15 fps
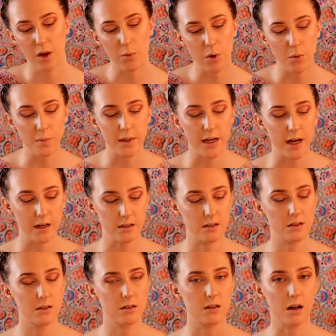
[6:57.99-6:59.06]
It won't be as
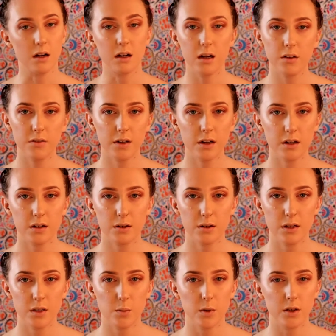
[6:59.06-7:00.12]
stark of a cut
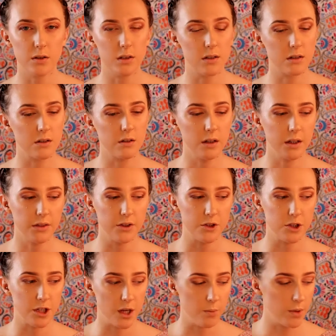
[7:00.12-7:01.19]
crease, but it'll still get the
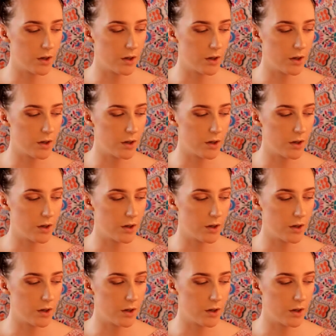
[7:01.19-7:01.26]
shape